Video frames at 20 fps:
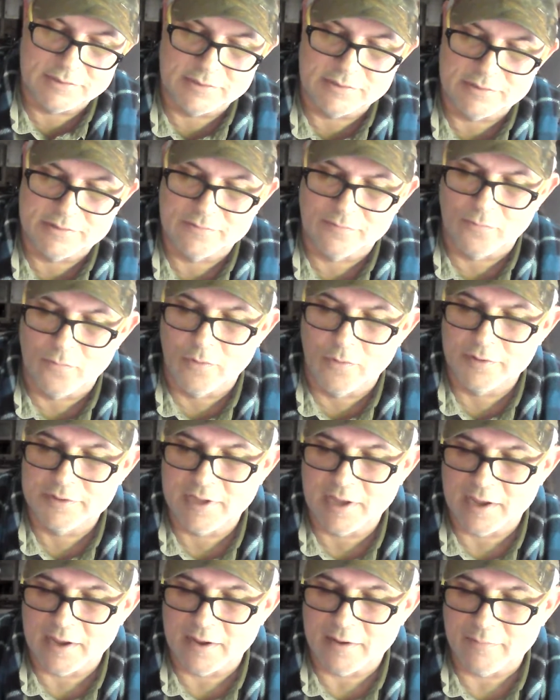is
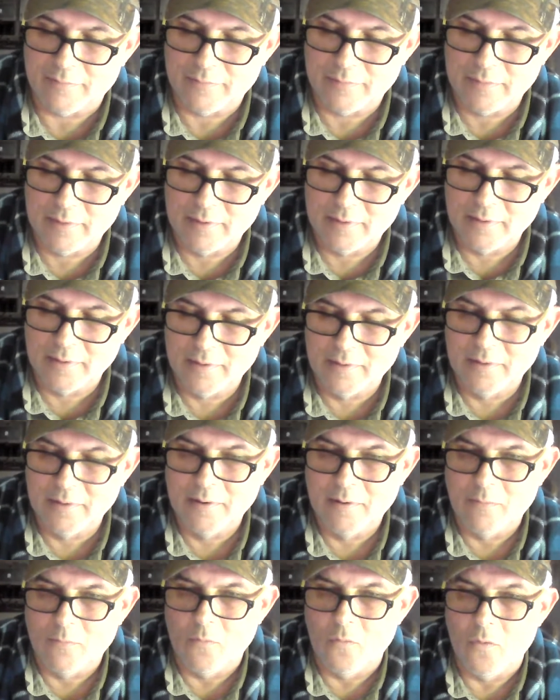wartime.
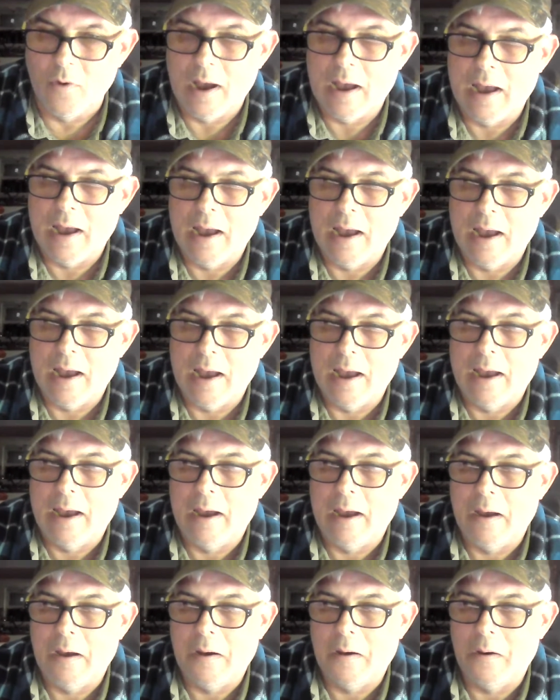
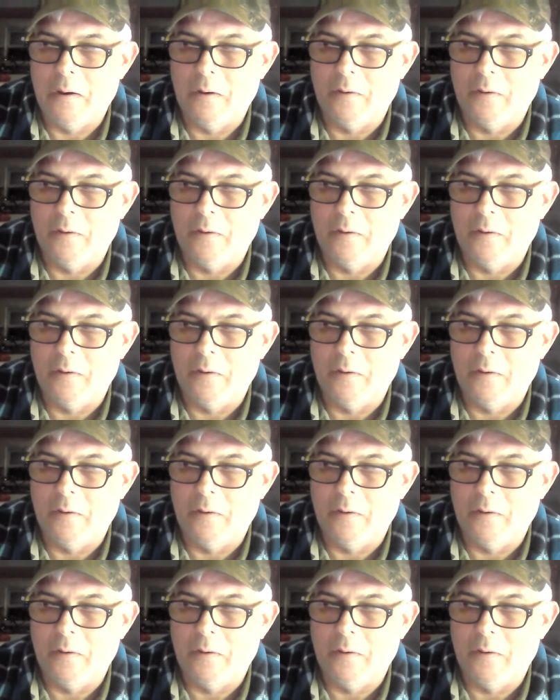Wow.